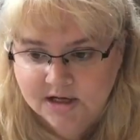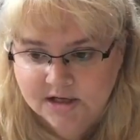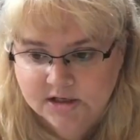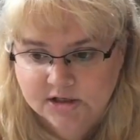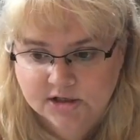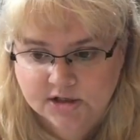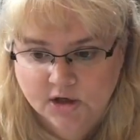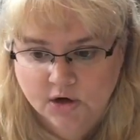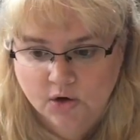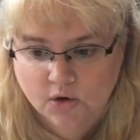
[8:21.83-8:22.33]

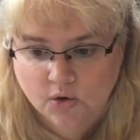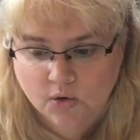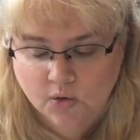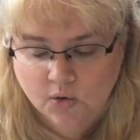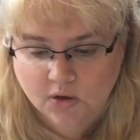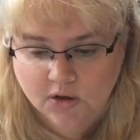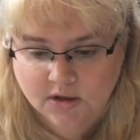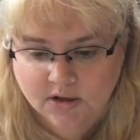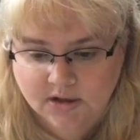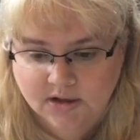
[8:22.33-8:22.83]

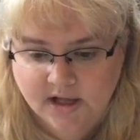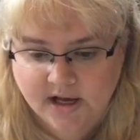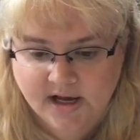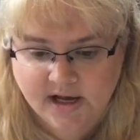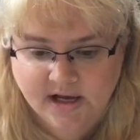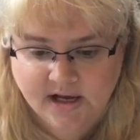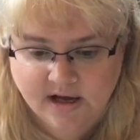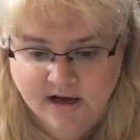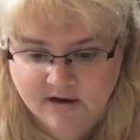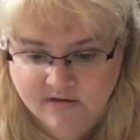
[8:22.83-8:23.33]
So
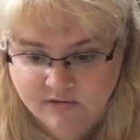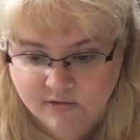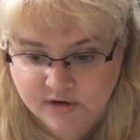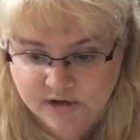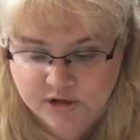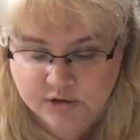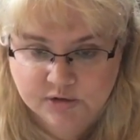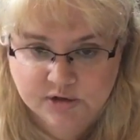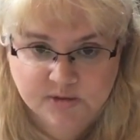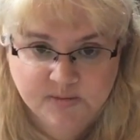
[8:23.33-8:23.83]
like if
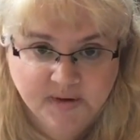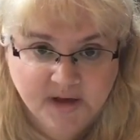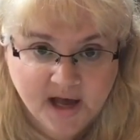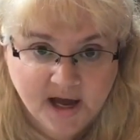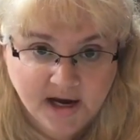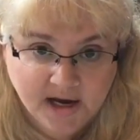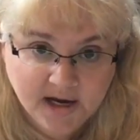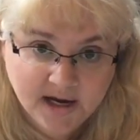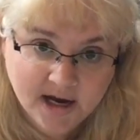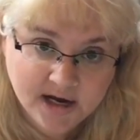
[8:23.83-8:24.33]
we do
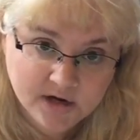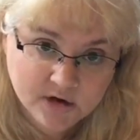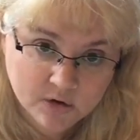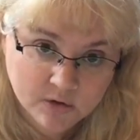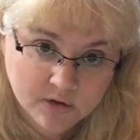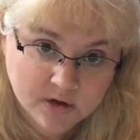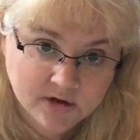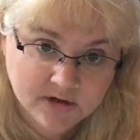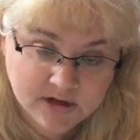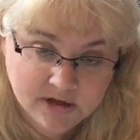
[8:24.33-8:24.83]
spaghetti, I
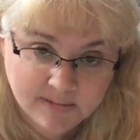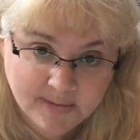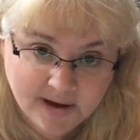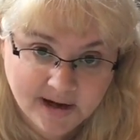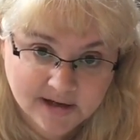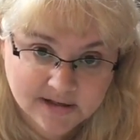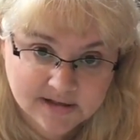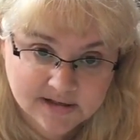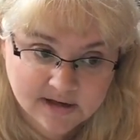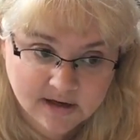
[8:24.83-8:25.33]
know they'll eat
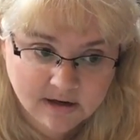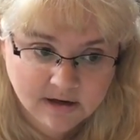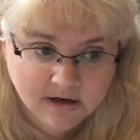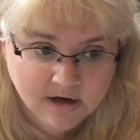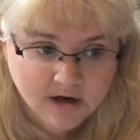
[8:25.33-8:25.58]
pasta.